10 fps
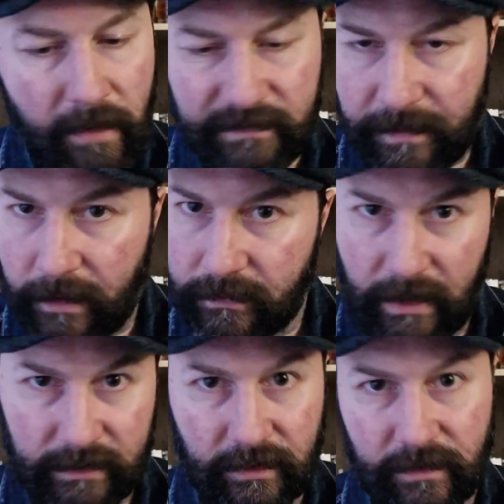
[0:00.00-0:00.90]
I've smelt
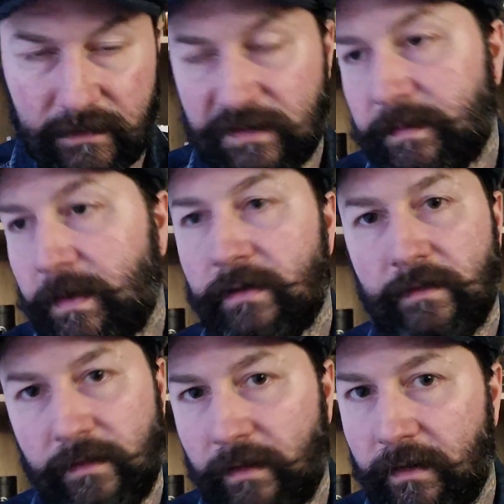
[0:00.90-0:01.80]
Naxos, I've smelt
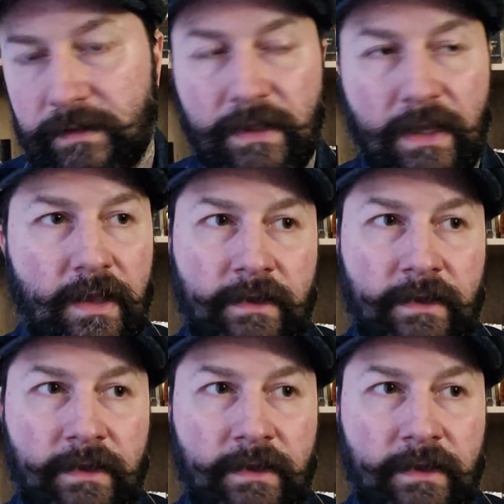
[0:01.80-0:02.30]
all of those.